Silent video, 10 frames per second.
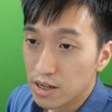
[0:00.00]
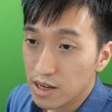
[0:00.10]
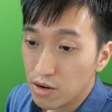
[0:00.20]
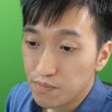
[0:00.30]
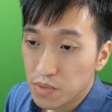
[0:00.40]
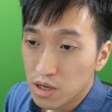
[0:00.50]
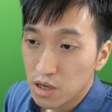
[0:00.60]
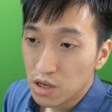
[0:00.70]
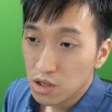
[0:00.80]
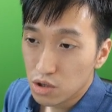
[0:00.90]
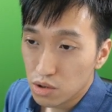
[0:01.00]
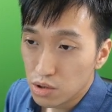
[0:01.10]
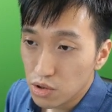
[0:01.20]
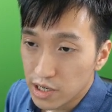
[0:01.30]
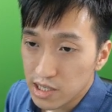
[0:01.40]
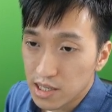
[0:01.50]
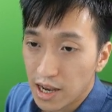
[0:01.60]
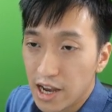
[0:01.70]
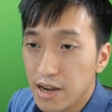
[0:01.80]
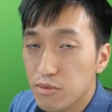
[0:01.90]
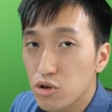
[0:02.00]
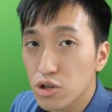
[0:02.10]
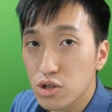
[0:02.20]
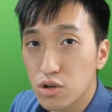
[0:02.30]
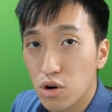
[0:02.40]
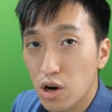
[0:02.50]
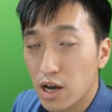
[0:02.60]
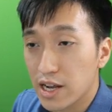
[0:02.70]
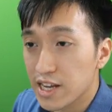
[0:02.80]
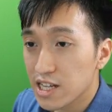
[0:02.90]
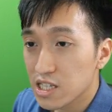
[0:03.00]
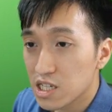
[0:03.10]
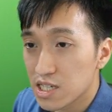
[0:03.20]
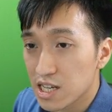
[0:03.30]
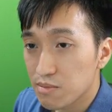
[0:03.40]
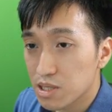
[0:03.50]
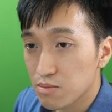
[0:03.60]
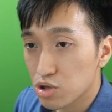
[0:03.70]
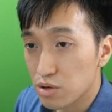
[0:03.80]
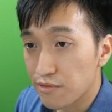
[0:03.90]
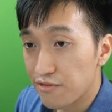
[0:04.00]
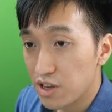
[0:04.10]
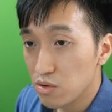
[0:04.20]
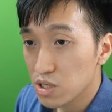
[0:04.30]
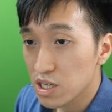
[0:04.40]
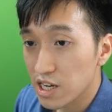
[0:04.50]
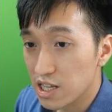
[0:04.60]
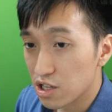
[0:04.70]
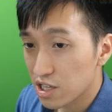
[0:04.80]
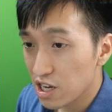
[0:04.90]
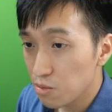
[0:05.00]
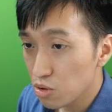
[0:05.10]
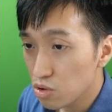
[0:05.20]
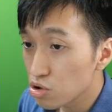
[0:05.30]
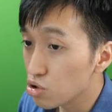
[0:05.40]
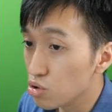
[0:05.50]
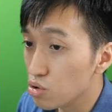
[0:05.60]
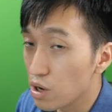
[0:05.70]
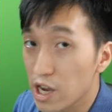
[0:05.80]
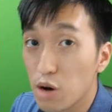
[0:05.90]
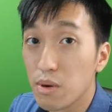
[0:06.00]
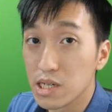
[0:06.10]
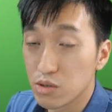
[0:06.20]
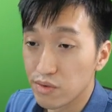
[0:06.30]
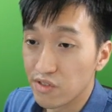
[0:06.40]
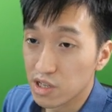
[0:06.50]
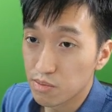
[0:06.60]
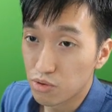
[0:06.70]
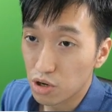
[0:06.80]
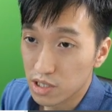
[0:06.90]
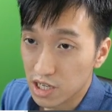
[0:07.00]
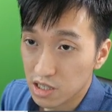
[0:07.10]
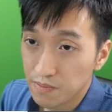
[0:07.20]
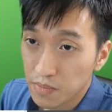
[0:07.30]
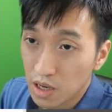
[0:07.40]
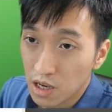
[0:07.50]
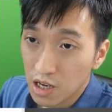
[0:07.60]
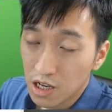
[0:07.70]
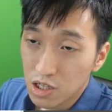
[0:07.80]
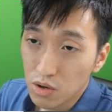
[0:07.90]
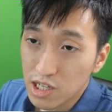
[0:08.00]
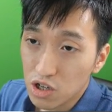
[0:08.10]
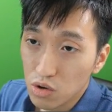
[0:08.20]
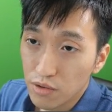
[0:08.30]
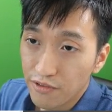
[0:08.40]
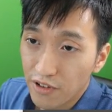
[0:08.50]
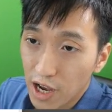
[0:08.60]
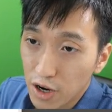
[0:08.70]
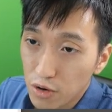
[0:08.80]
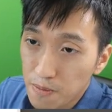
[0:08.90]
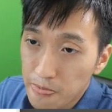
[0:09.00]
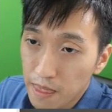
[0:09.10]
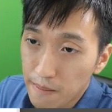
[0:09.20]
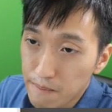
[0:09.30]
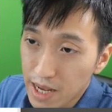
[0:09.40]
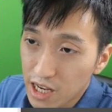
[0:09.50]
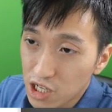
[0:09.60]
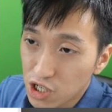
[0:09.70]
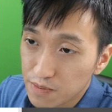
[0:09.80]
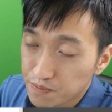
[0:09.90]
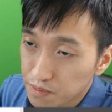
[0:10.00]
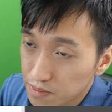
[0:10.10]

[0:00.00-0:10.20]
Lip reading: Now, to do this, I am going to again set up some sort of fields in the table to help us with this process. So let's go to File, Manage,